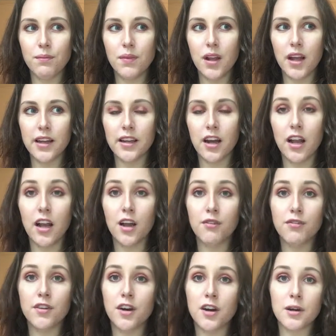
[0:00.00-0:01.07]
Like, I
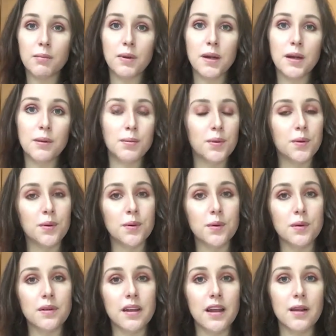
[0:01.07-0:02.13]
love dark purples.